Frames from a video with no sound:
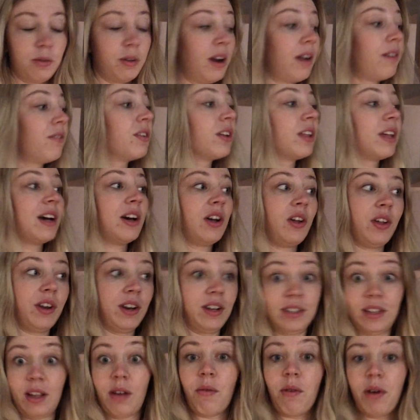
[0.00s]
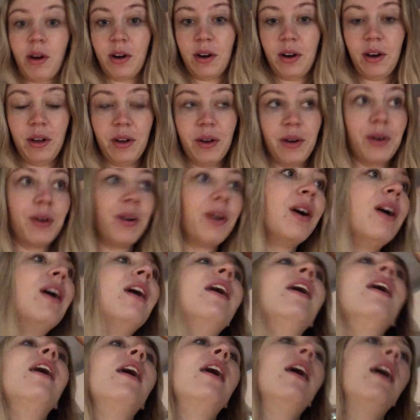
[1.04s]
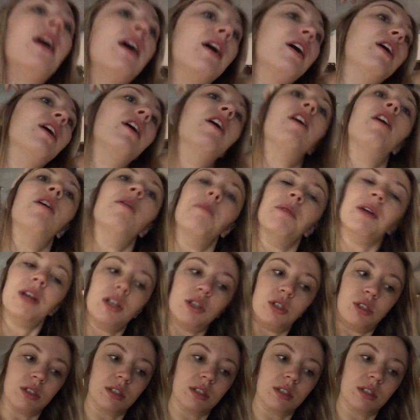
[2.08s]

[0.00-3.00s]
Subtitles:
whatever the hell it is I wanna do. And